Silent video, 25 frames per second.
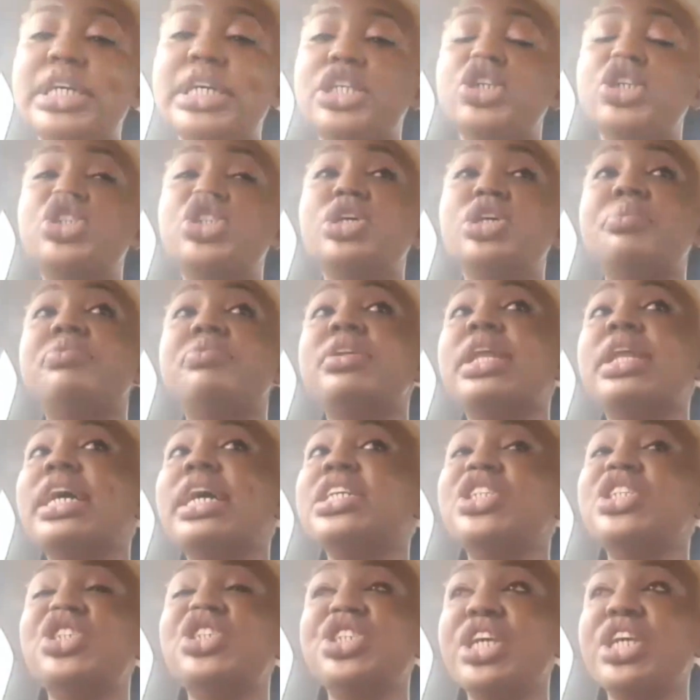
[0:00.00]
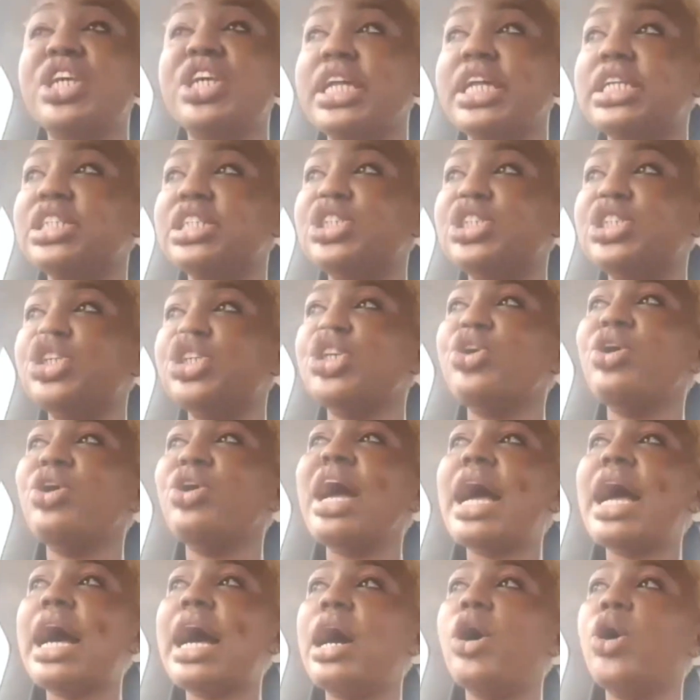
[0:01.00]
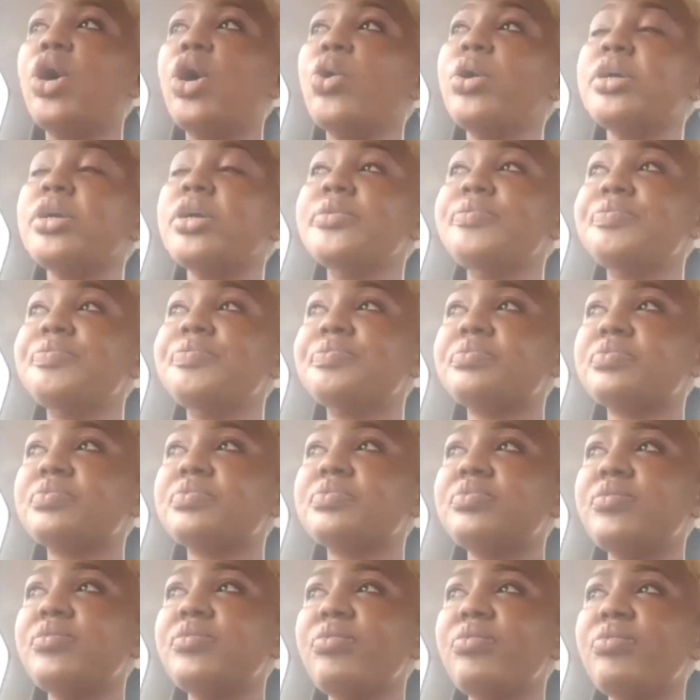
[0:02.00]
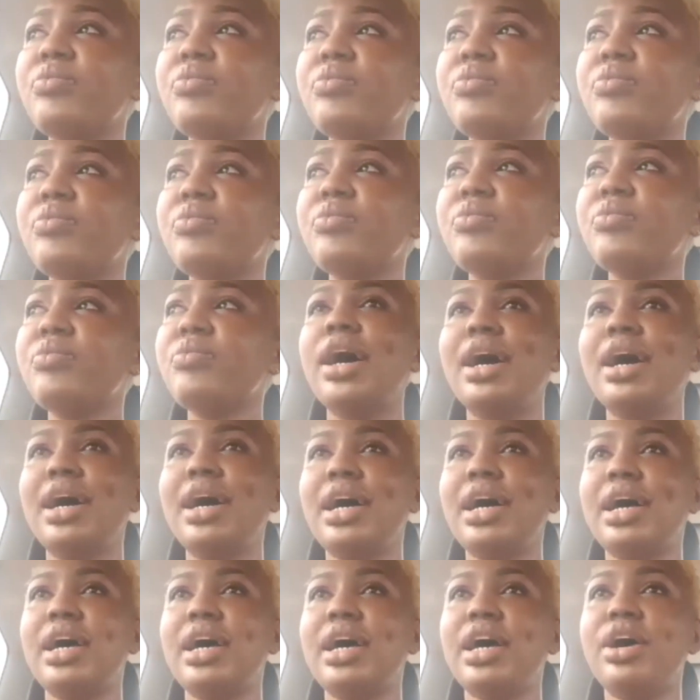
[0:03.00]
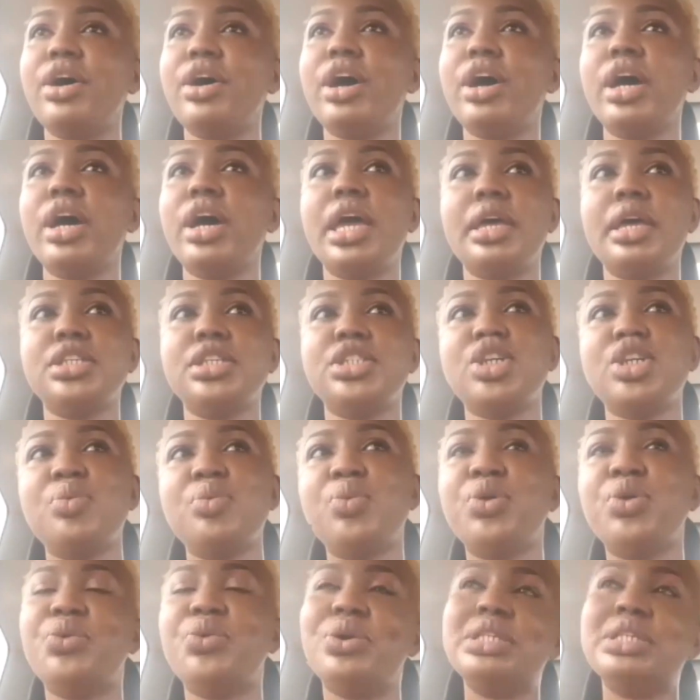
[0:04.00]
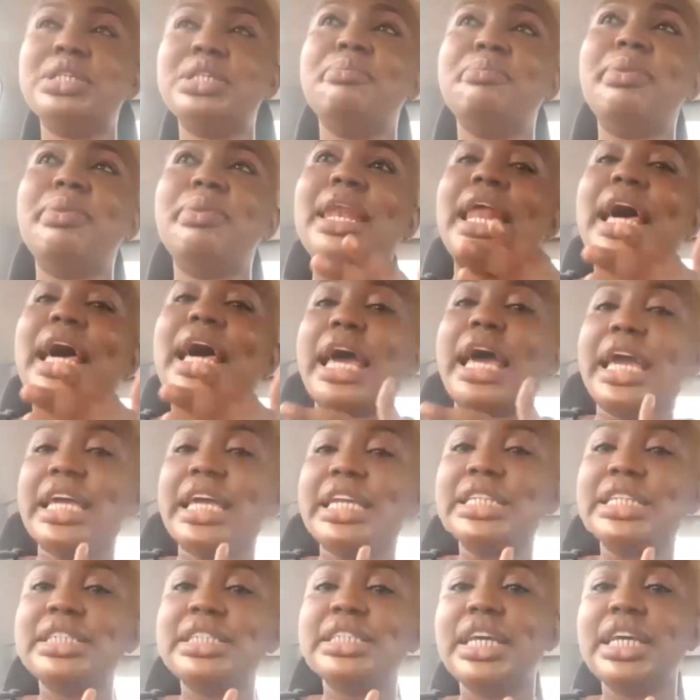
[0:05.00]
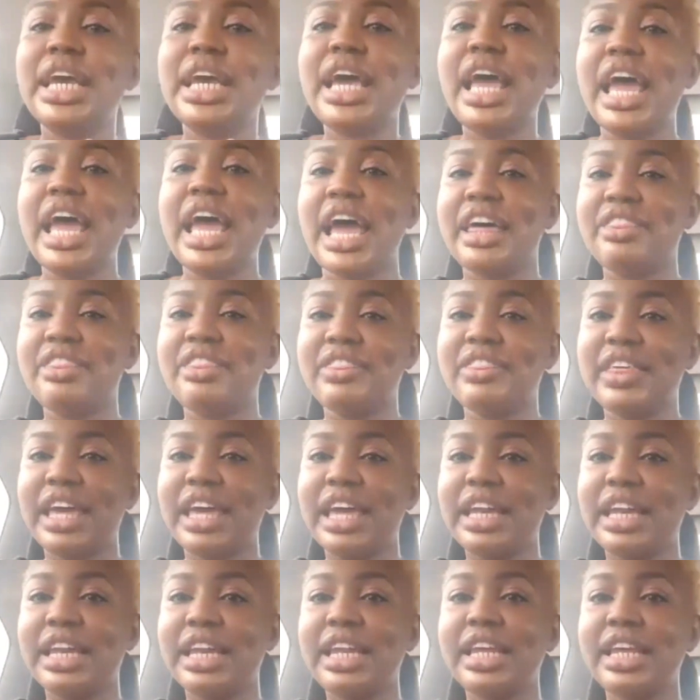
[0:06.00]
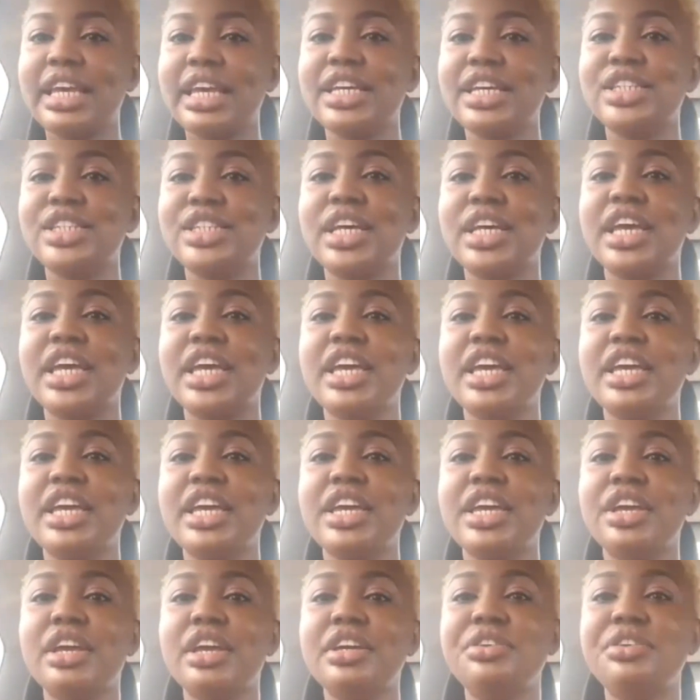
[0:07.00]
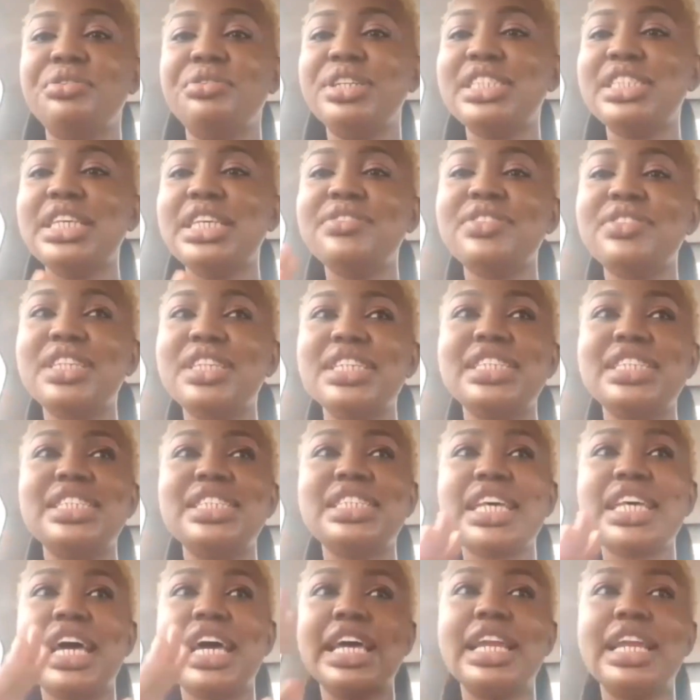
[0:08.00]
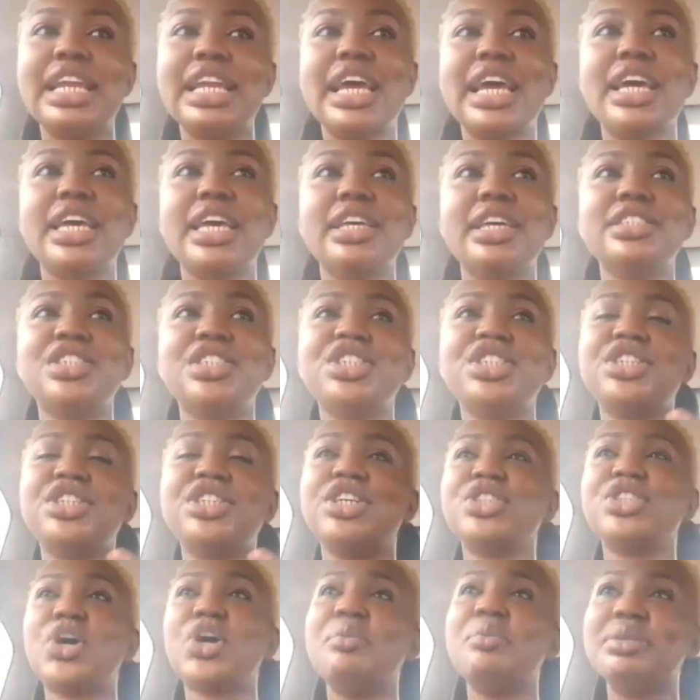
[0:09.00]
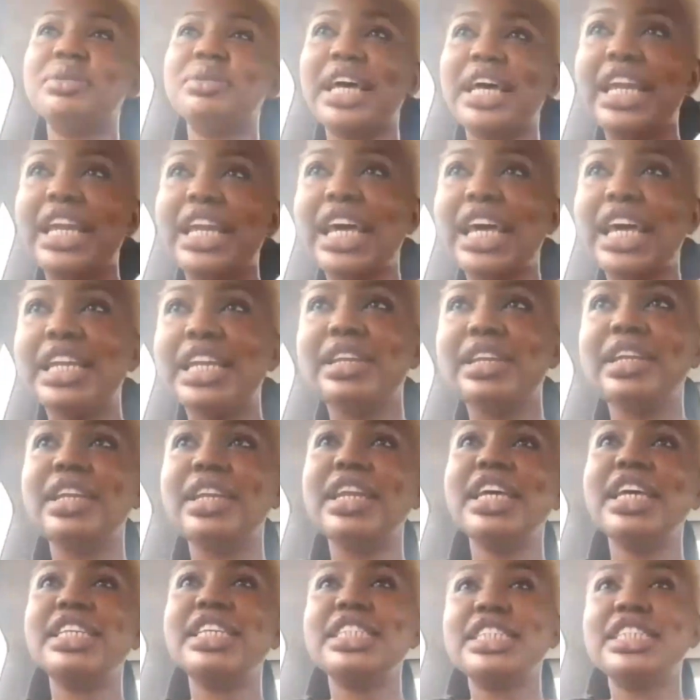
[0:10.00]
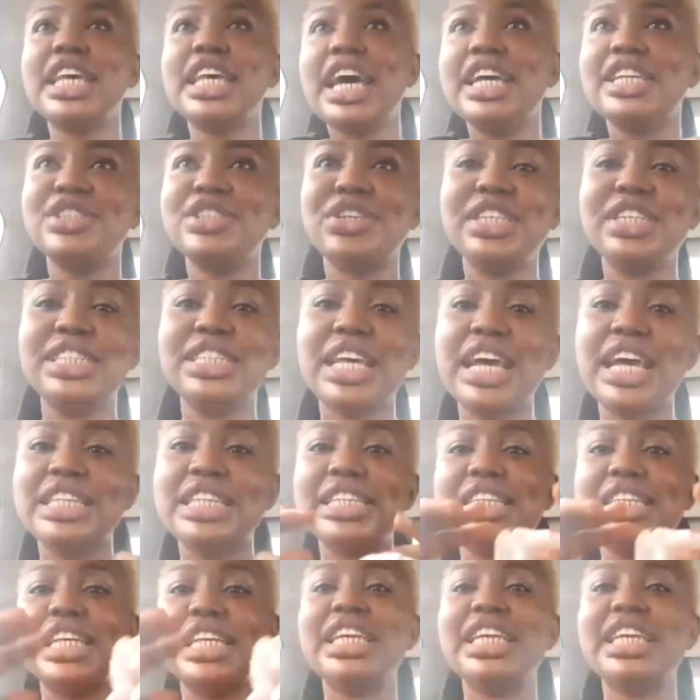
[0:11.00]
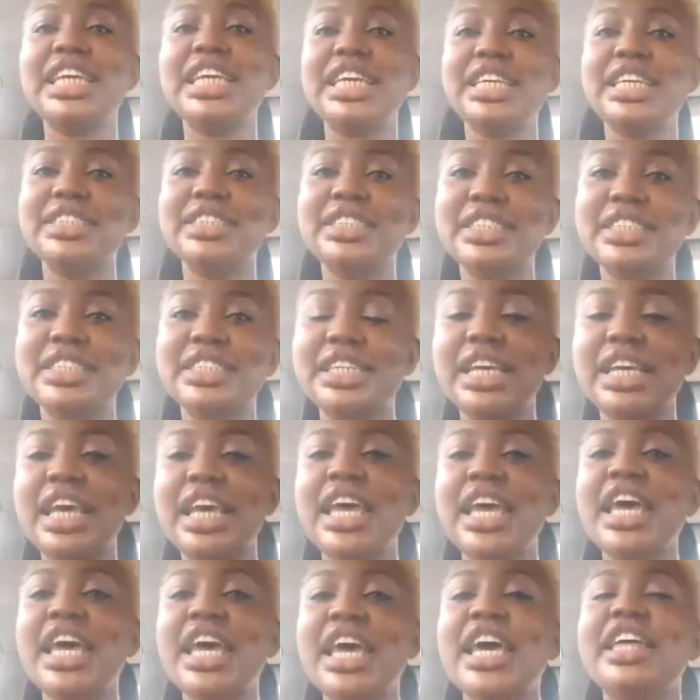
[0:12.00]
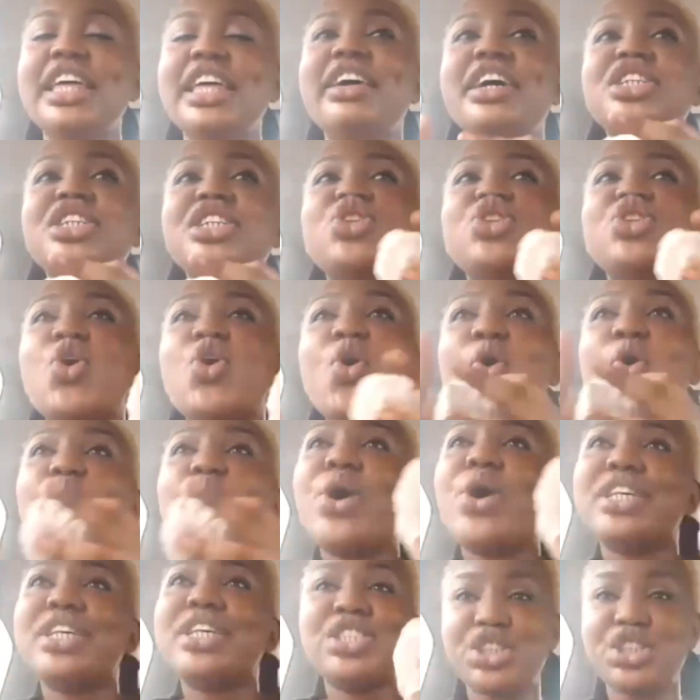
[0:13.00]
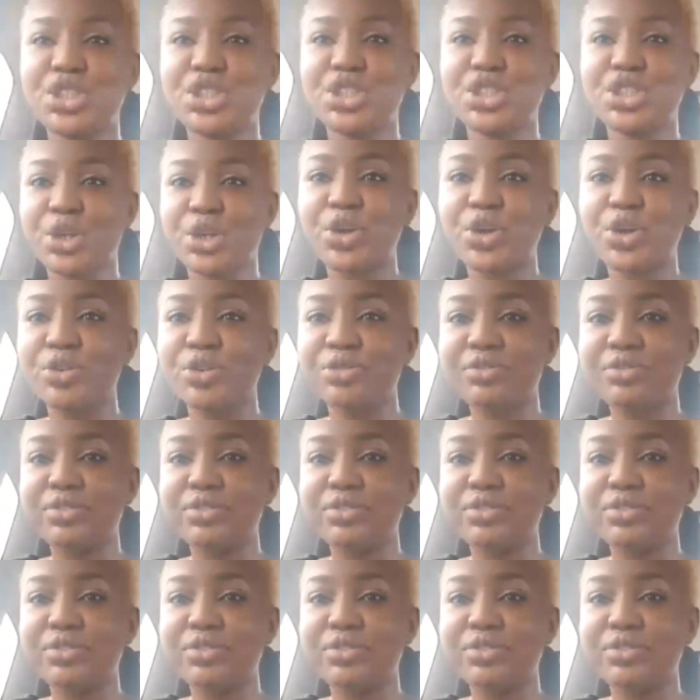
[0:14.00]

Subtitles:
I knew something had changed. You know how uh, someone was blind and then he receives this sight, like Jesus comes and then lays his hands on his eyes and then heals it. There is no question of,